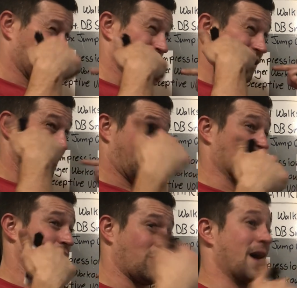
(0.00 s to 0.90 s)

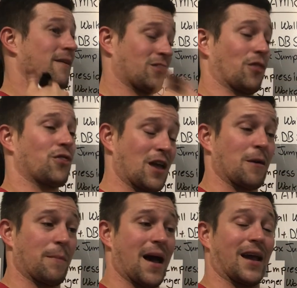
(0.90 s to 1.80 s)
less you have to think
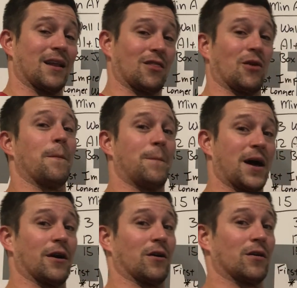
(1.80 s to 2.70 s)
about it, the
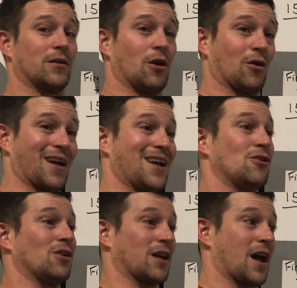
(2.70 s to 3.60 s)
better, okay? And
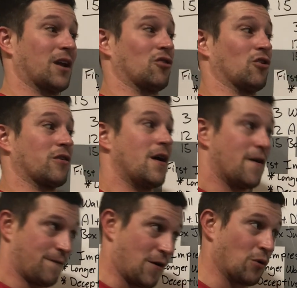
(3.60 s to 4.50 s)
you can kind of just
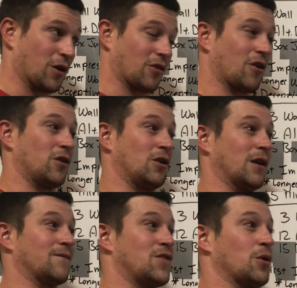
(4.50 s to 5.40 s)
focus
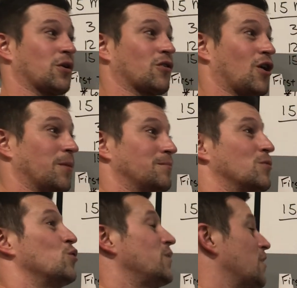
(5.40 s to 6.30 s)
on
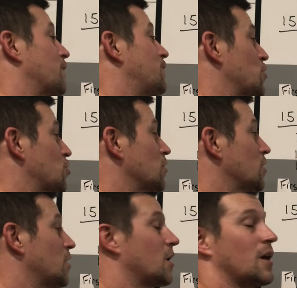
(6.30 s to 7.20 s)
moving
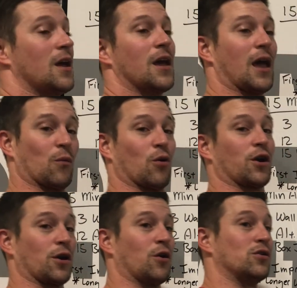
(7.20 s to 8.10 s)
efficiently and
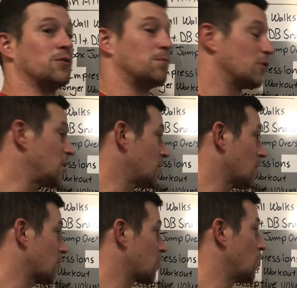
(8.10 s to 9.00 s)
working on your
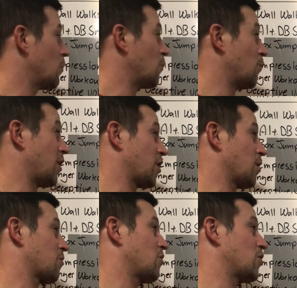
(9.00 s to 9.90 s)
breathing. So when it
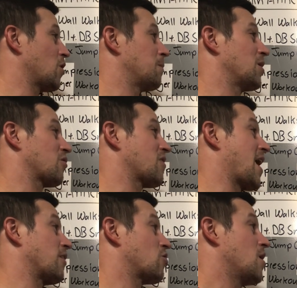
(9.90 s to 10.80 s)
comes to the dumbbell
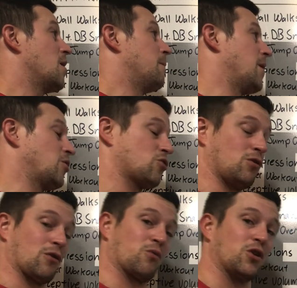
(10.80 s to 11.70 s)
snatch, make sure
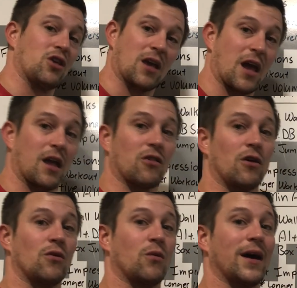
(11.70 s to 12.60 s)
you're switching hands
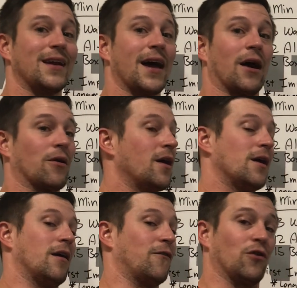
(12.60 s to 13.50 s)
on the way down.
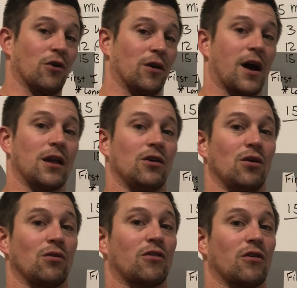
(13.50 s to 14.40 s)
If you're not
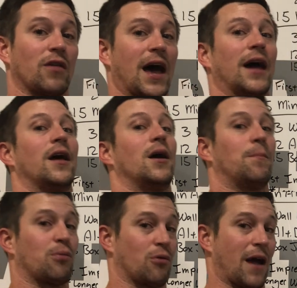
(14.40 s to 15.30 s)
used to that,
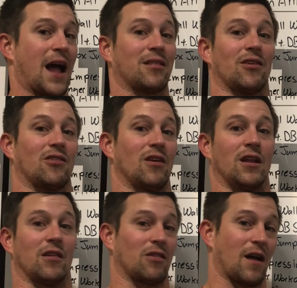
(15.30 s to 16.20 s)
practice it.
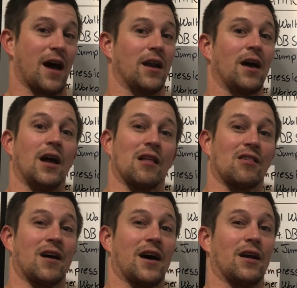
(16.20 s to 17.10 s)
It's not
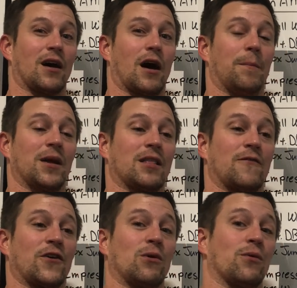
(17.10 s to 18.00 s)
a big
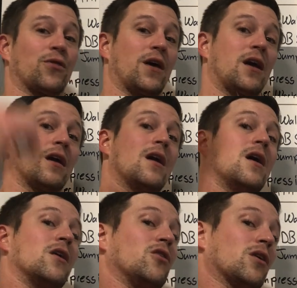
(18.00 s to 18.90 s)
difficult thing.
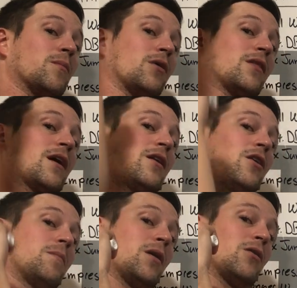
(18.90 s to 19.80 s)
You can bring that
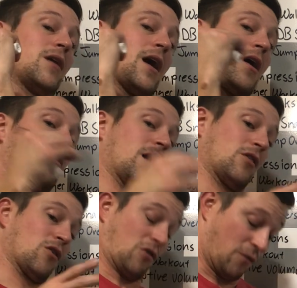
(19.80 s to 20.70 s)
dumbbell down and
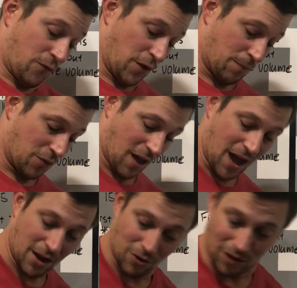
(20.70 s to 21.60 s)
just flip the
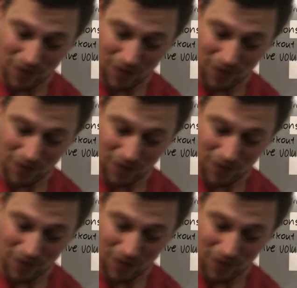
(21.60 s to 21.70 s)
handle as